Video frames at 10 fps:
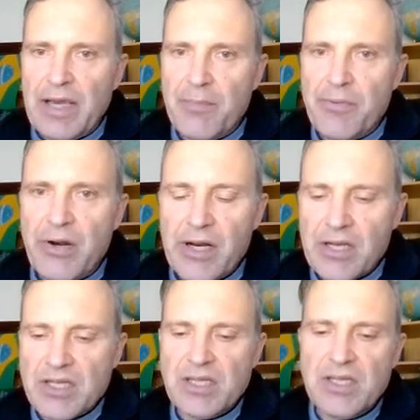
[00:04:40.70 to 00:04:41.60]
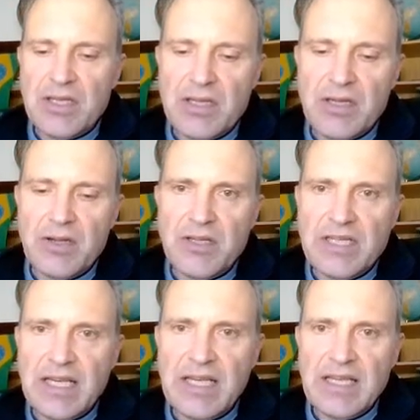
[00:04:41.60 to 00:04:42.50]
products
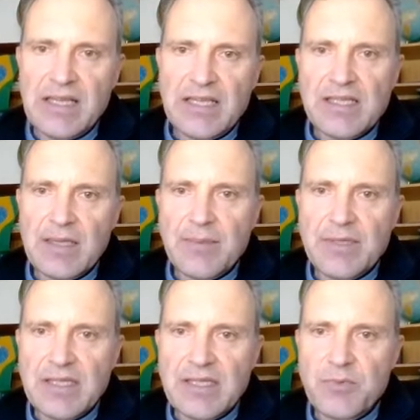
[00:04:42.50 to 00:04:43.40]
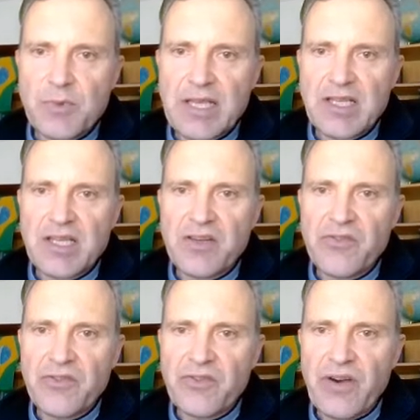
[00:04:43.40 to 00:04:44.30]
containing this substance we can
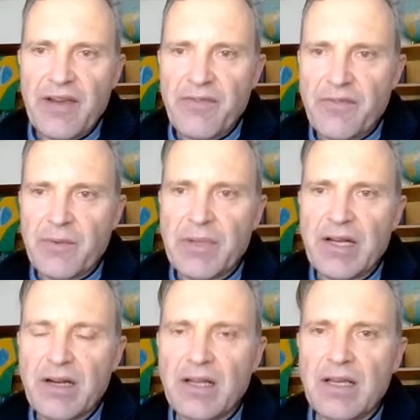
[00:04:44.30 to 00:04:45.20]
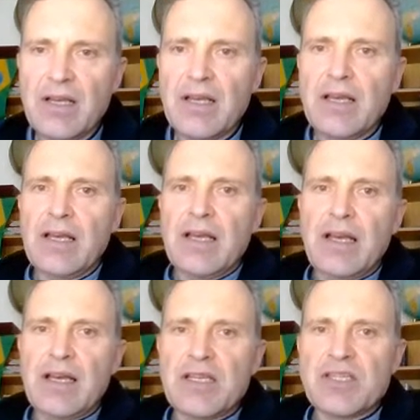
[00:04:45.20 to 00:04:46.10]
derive from here.
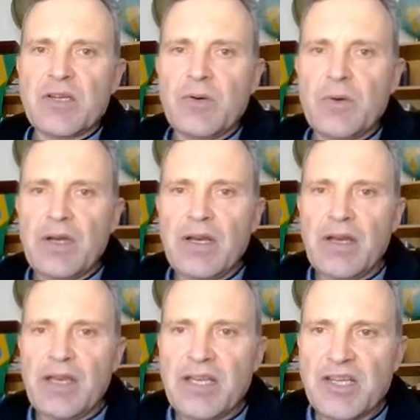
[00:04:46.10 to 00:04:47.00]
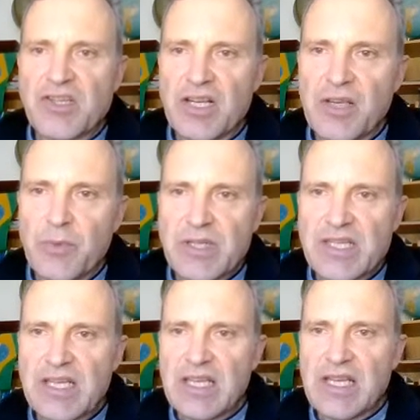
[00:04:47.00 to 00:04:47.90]
Initially we
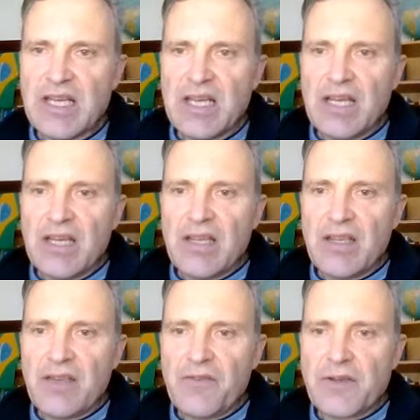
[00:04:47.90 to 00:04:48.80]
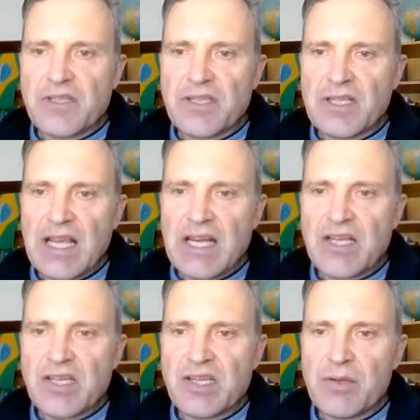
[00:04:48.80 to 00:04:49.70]
see first the
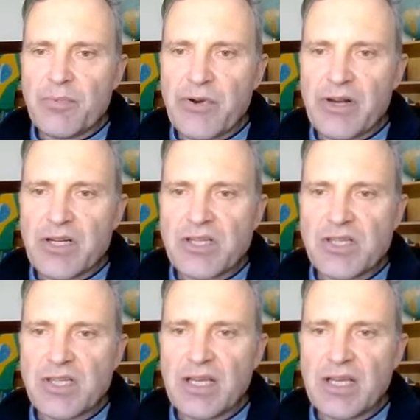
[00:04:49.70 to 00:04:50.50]
Danish products